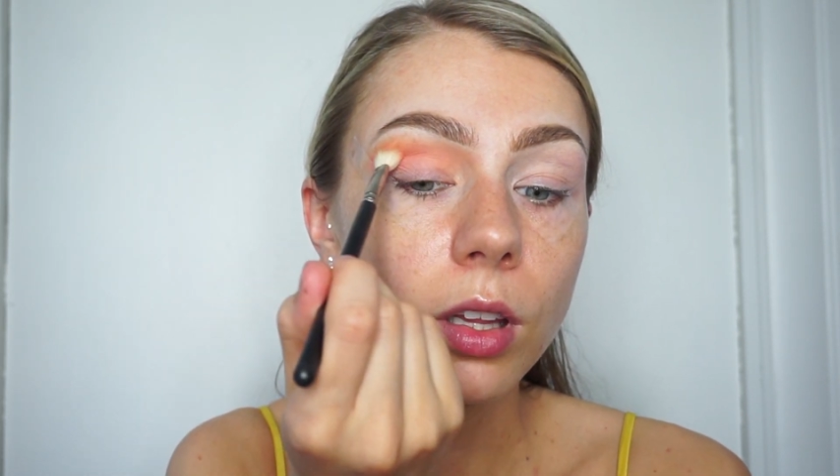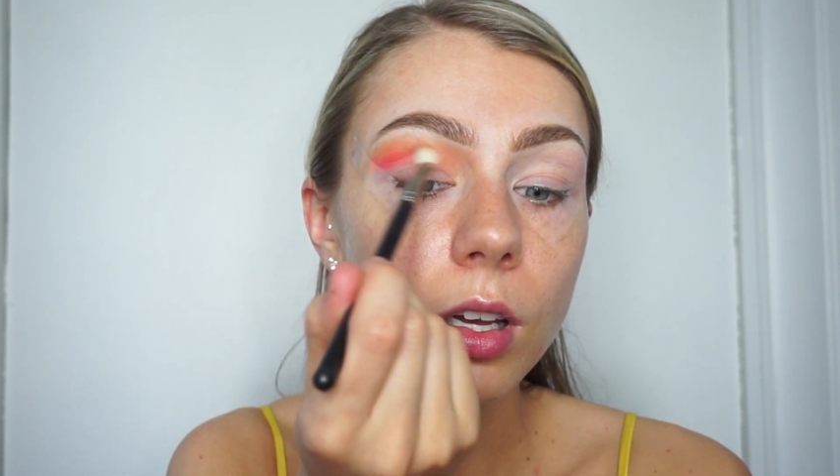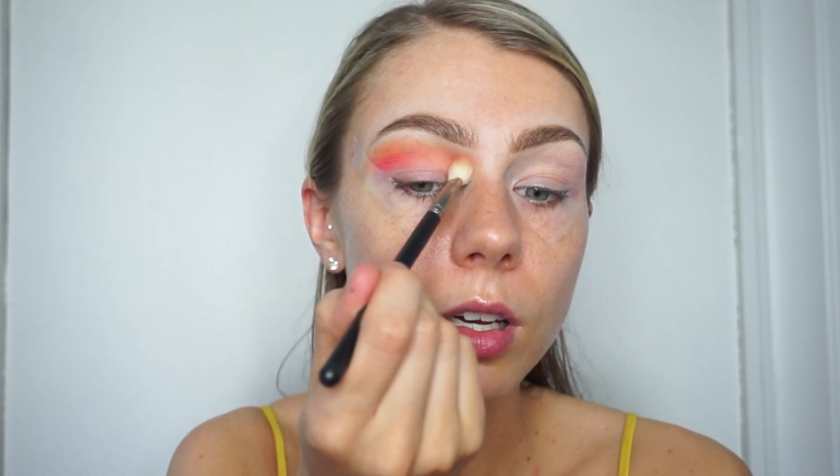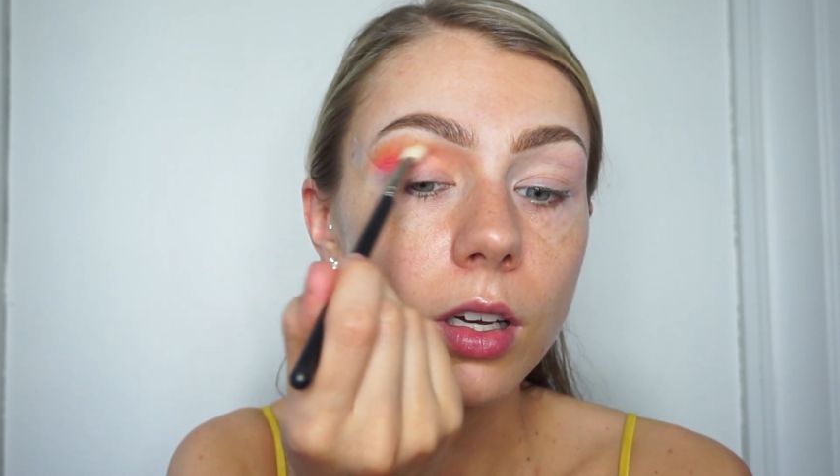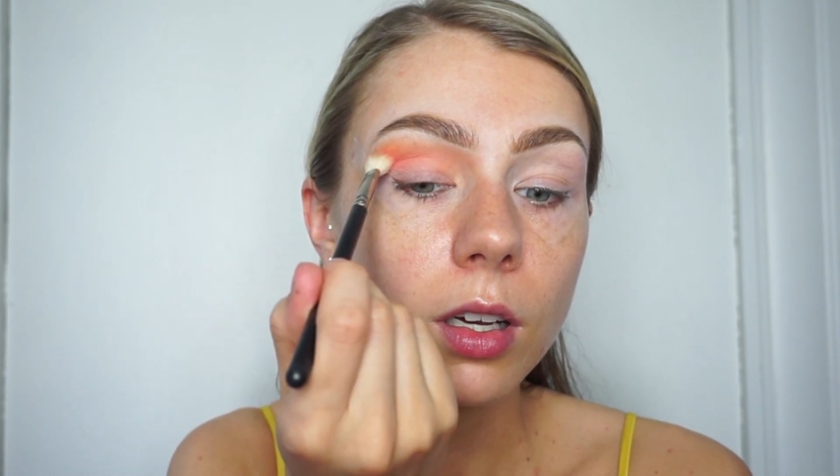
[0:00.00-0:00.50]

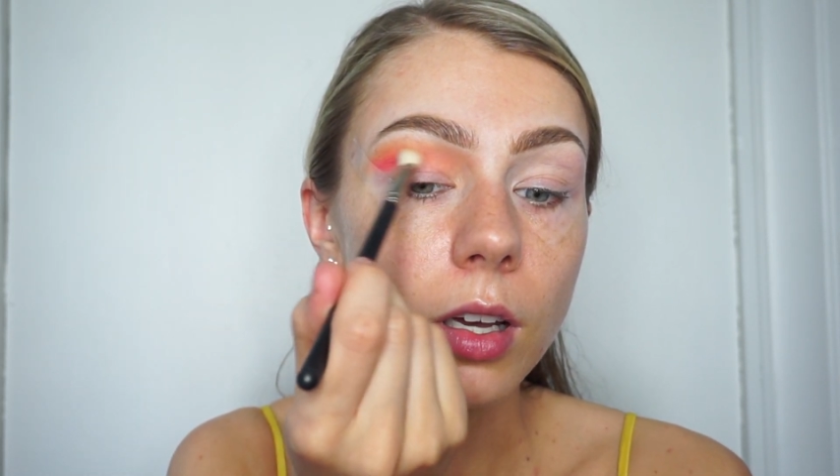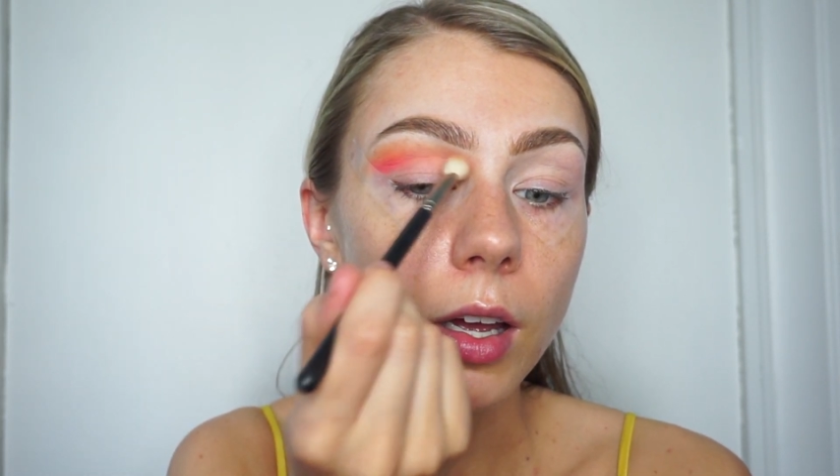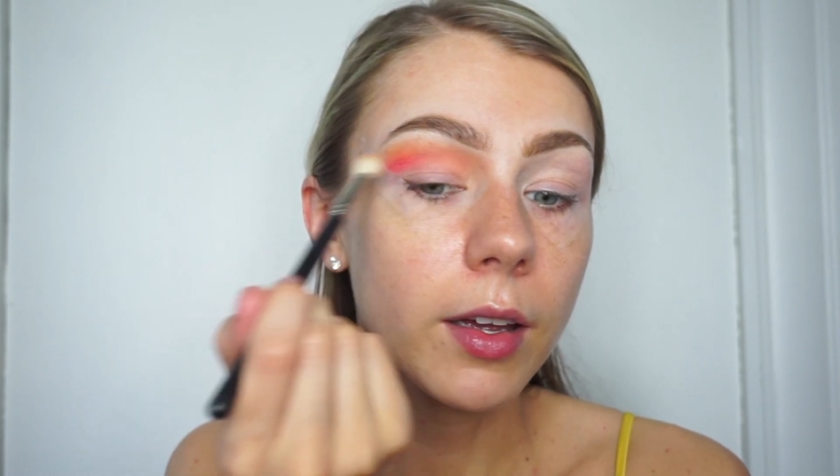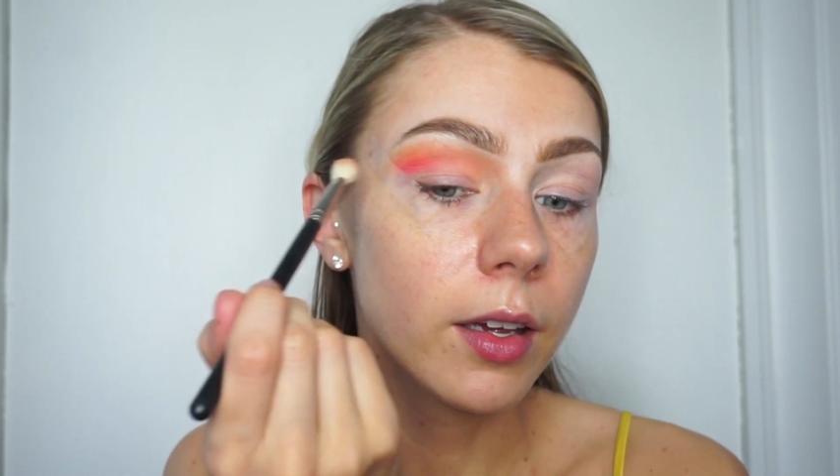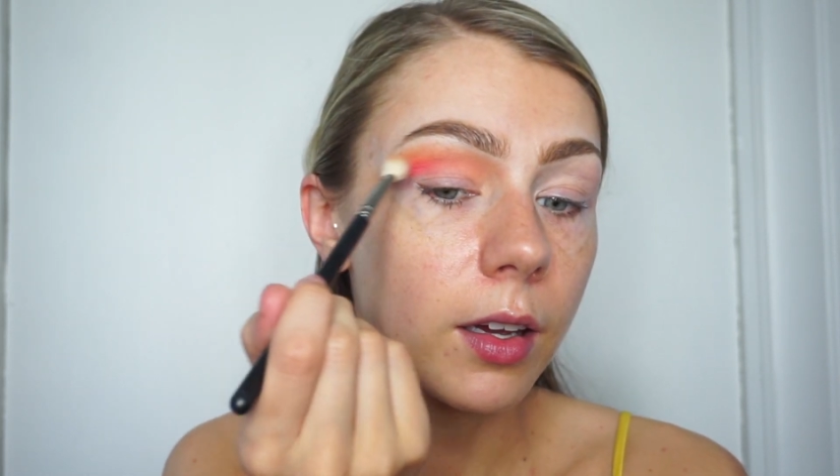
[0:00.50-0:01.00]

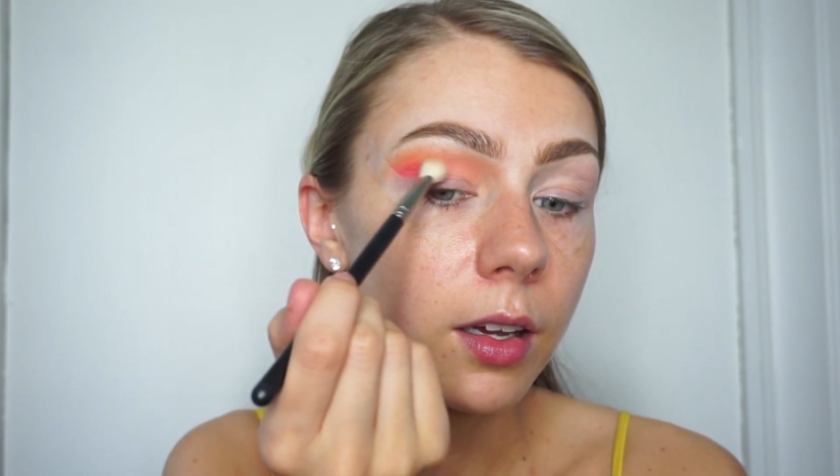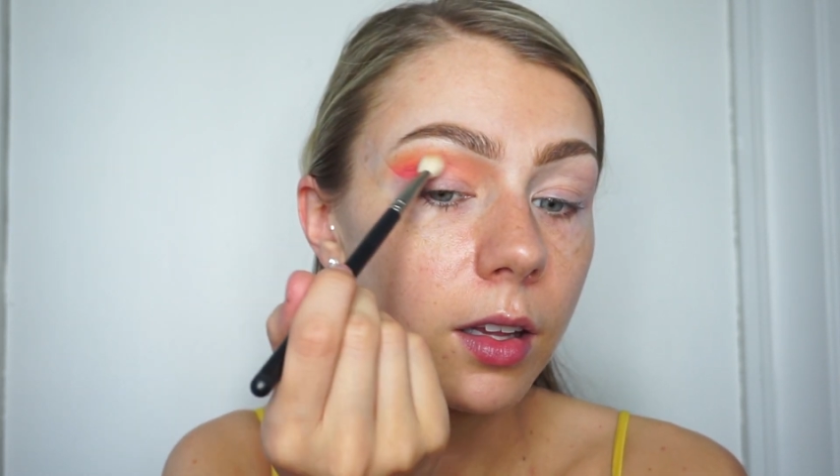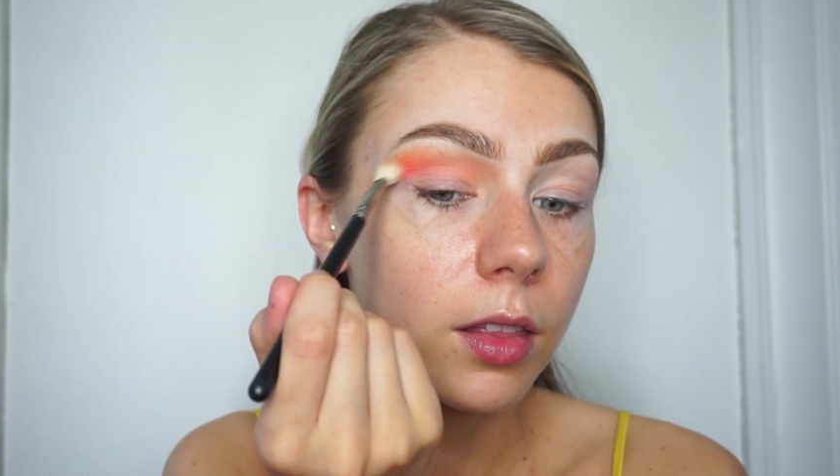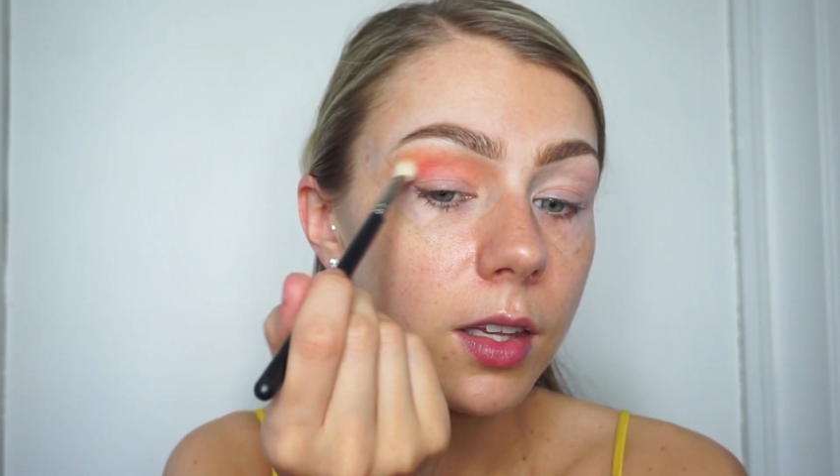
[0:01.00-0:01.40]
look.